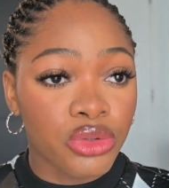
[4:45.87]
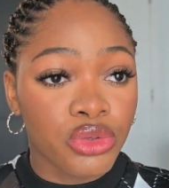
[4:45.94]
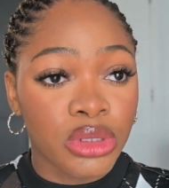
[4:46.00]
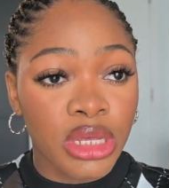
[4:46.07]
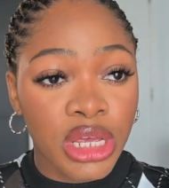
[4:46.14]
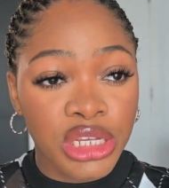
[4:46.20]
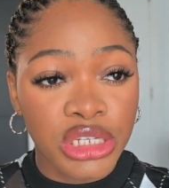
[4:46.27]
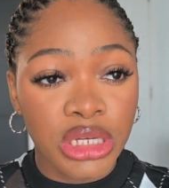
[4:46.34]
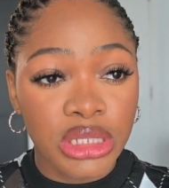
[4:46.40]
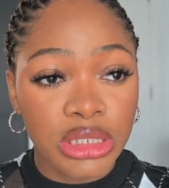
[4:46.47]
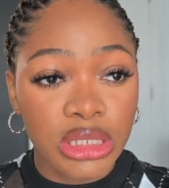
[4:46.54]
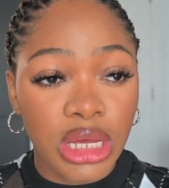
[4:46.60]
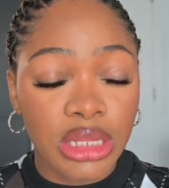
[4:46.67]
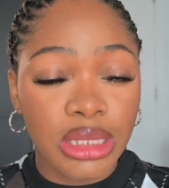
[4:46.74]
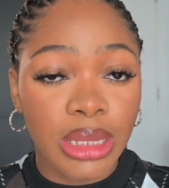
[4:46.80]
So the agent
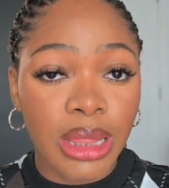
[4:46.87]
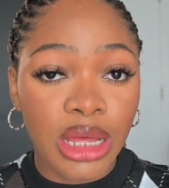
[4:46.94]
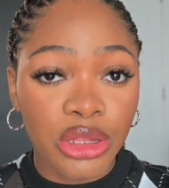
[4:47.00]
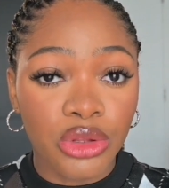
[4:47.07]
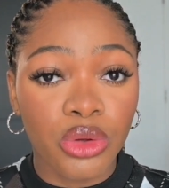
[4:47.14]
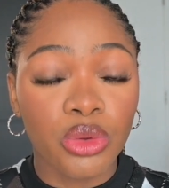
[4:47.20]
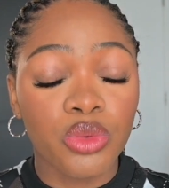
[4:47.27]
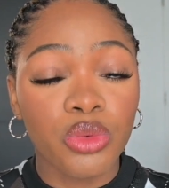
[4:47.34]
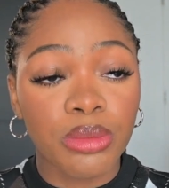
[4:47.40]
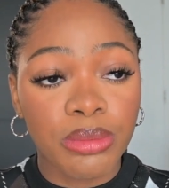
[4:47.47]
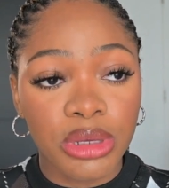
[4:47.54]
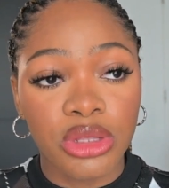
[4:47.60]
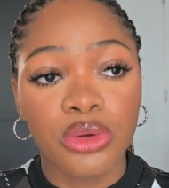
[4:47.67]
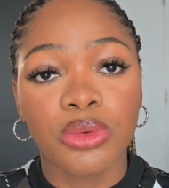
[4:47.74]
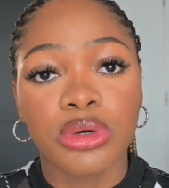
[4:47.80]
and the landlord would be
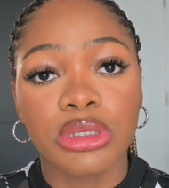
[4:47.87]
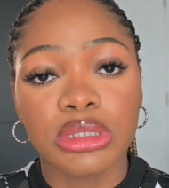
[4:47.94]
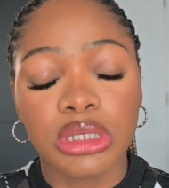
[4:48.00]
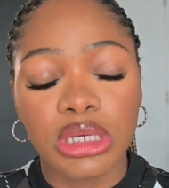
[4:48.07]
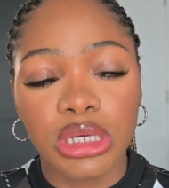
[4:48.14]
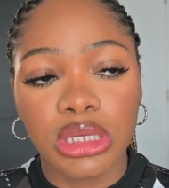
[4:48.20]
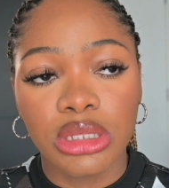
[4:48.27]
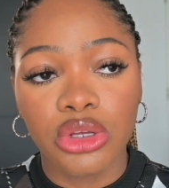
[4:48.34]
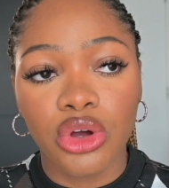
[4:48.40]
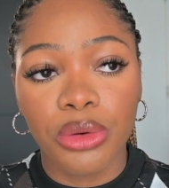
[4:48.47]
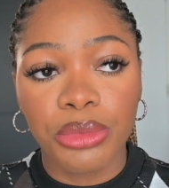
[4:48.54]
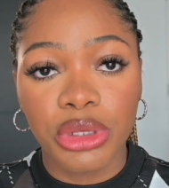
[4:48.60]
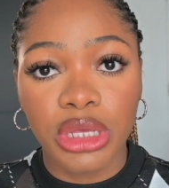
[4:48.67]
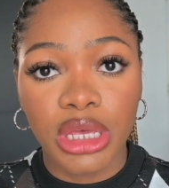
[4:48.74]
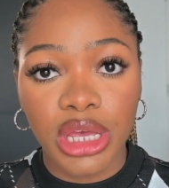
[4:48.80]
the ones in
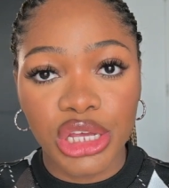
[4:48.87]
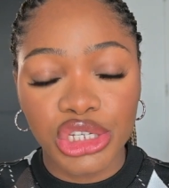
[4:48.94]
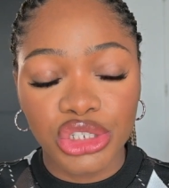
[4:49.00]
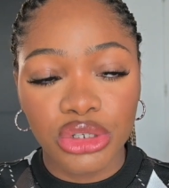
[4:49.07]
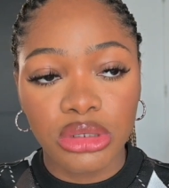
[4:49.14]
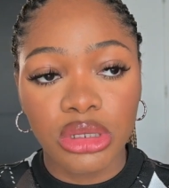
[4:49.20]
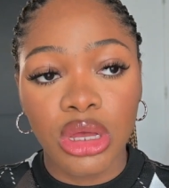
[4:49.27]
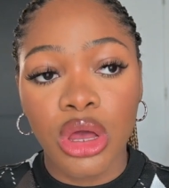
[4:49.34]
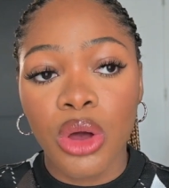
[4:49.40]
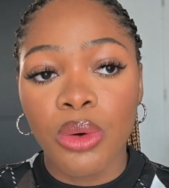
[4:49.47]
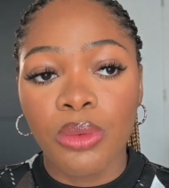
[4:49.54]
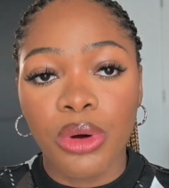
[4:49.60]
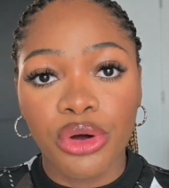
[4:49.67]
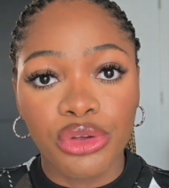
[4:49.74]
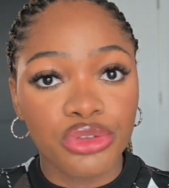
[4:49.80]
communication,
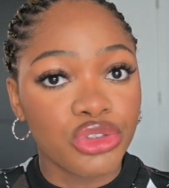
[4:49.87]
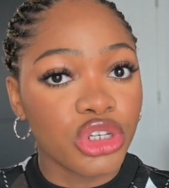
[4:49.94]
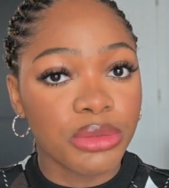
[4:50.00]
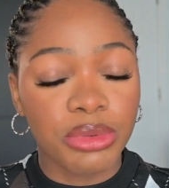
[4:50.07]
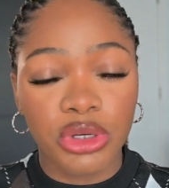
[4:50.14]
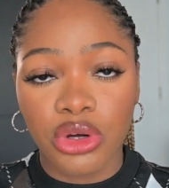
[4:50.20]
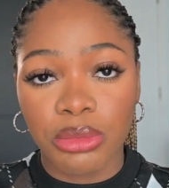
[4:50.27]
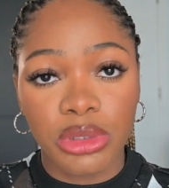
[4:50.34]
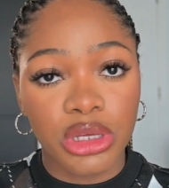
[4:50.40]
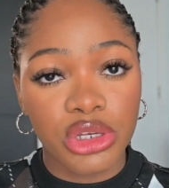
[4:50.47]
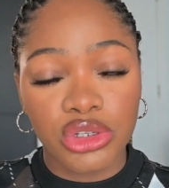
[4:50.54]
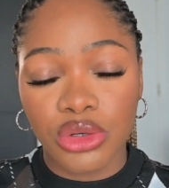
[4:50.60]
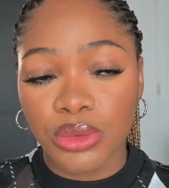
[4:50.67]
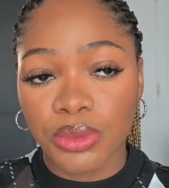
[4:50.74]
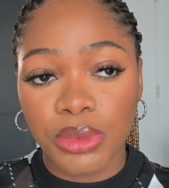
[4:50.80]
while you just be in
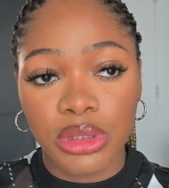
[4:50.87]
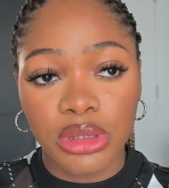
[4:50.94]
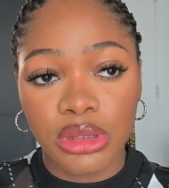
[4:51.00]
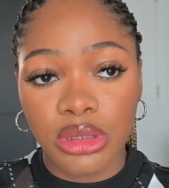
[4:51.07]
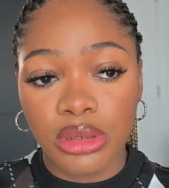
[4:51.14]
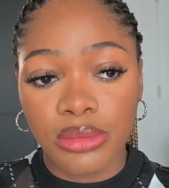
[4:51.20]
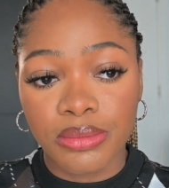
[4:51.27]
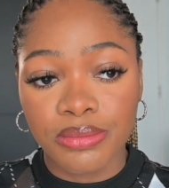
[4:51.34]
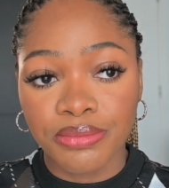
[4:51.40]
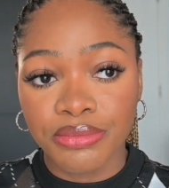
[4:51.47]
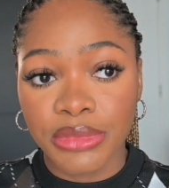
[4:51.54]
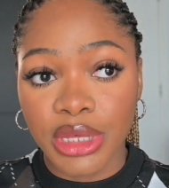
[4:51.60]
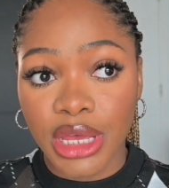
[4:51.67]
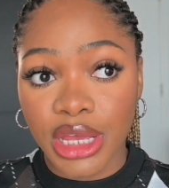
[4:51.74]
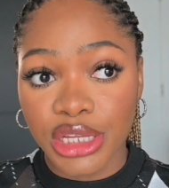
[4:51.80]
communication with the
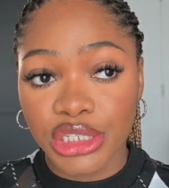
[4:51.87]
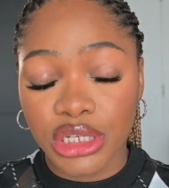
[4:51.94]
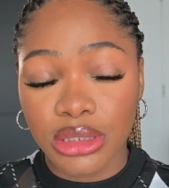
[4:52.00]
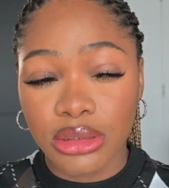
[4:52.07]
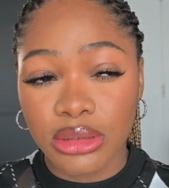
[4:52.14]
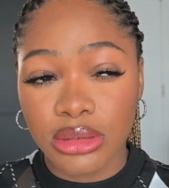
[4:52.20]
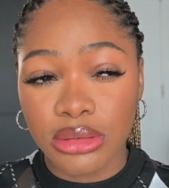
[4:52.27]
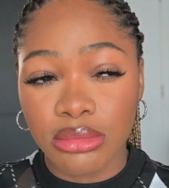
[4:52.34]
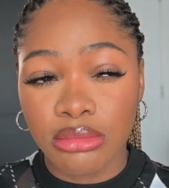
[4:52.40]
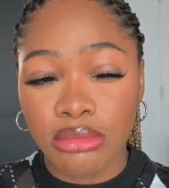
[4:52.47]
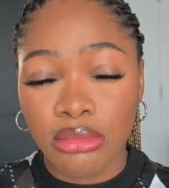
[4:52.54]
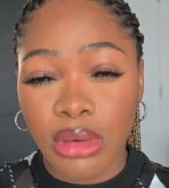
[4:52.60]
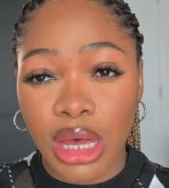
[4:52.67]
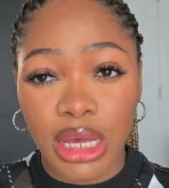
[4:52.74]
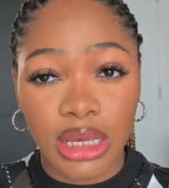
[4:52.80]
agent,
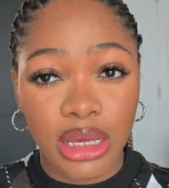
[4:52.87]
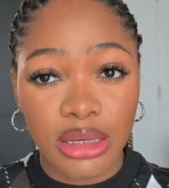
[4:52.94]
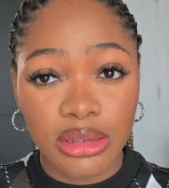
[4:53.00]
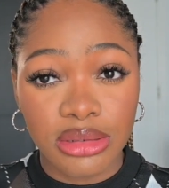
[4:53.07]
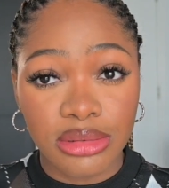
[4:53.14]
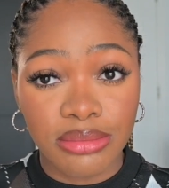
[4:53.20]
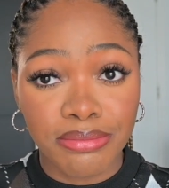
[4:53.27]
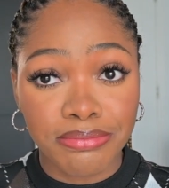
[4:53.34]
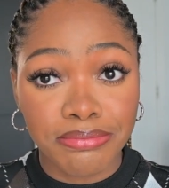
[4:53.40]
I guess.